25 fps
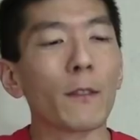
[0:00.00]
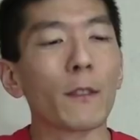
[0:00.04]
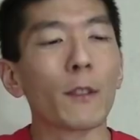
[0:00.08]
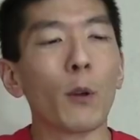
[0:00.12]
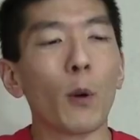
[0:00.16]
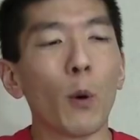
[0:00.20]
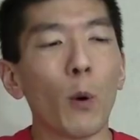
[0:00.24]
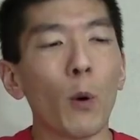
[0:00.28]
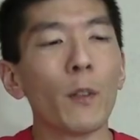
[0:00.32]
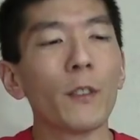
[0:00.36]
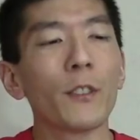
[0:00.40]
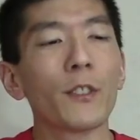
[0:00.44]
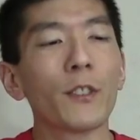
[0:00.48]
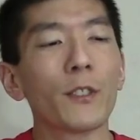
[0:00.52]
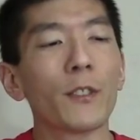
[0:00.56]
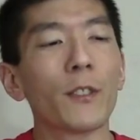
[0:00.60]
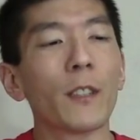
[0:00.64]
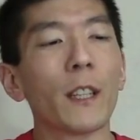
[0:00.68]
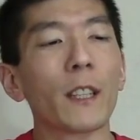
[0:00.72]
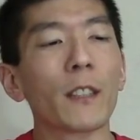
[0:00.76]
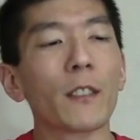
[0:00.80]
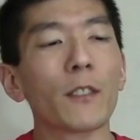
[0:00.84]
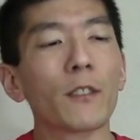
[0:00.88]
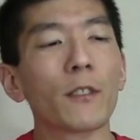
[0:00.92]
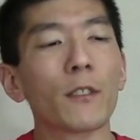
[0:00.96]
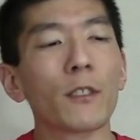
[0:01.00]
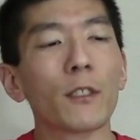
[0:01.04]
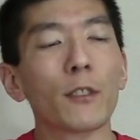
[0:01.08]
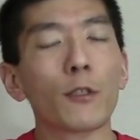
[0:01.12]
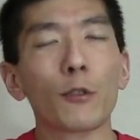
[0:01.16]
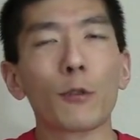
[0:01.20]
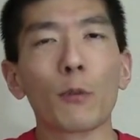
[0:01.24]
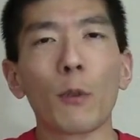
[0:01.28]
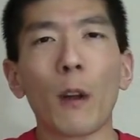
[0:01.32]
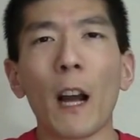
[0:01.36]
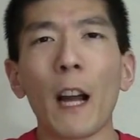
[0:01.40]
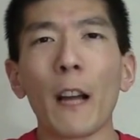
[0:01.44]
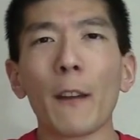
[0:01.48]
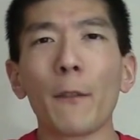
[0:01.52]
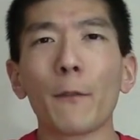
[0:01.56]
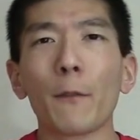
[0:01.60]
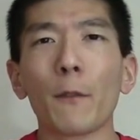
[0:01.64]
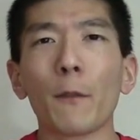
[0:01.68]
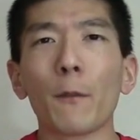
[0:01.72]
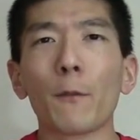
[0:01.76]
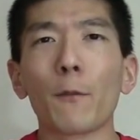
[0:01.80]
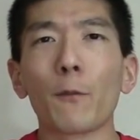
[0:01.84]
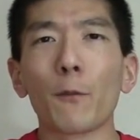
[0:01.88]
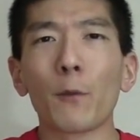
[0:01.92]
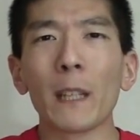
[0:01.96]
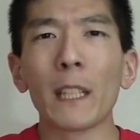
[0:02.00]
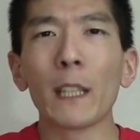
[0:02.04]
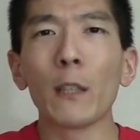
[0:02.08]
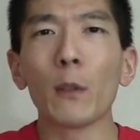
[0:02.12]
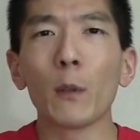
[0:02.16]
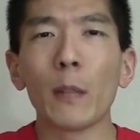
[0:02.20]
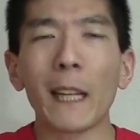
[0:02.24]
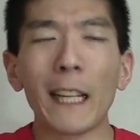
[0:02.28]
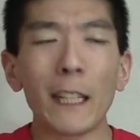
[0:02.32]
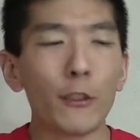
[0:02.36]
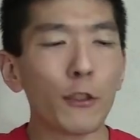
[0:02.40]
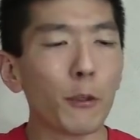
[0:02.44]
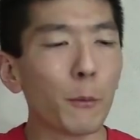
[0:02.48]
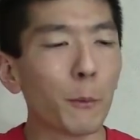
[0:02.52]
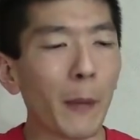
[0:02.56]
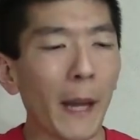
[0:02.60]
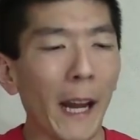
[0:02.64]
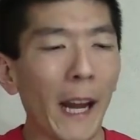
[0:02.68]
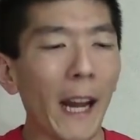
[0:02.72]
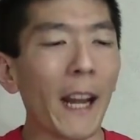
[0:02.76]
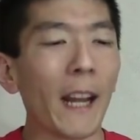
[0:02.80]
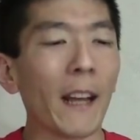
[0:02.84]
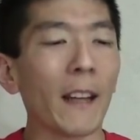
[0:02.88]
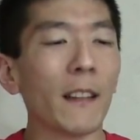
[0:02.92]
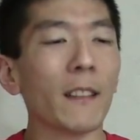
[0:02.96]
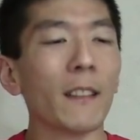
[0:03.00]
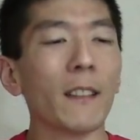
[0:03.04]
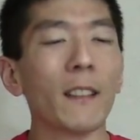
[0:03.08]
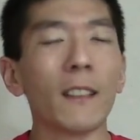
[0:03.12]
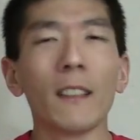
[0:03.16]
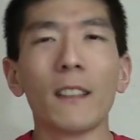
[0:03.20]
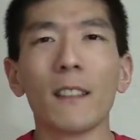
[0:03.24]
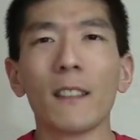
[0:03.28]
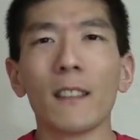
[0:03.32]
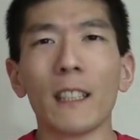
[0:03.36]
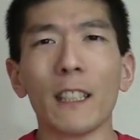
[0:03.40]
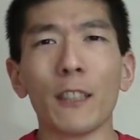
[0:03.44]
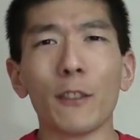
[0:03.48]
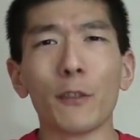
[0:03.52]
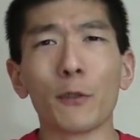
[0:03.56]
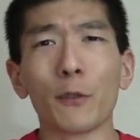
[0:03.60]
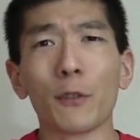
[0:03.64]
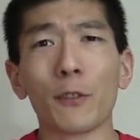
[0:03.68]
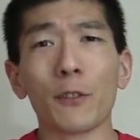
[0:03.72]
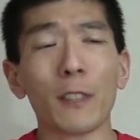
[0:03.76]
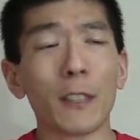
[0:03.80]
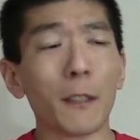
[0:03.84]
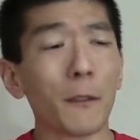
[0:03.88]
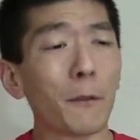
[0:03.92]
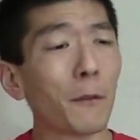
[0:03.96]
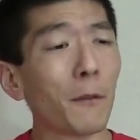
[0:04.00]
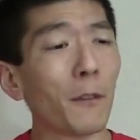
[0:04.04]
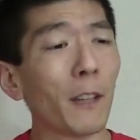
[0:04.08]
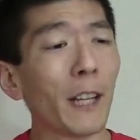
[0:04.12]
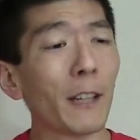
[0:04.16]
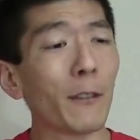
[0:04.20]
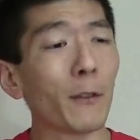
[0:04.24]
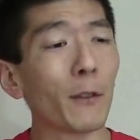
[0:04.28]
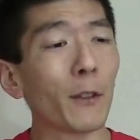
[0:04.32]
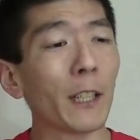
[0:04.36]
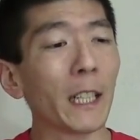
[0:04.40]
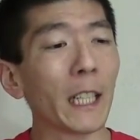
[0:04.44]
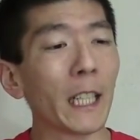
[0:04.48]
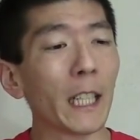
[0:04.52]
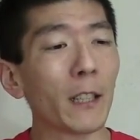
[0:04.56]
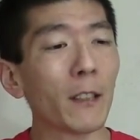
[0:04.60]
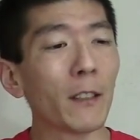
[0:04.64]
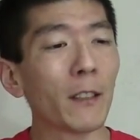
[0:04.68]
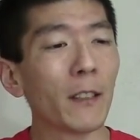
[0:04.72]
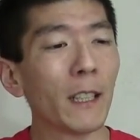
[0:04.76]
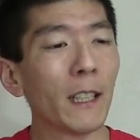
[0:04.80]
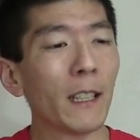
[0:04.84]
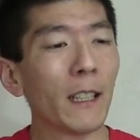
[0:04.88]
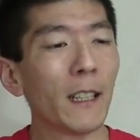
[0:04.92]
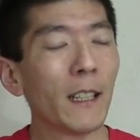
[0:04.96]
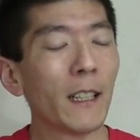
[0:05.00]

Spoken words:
corn sticks to try from Frito-Lay Japan. Interesting flavor here.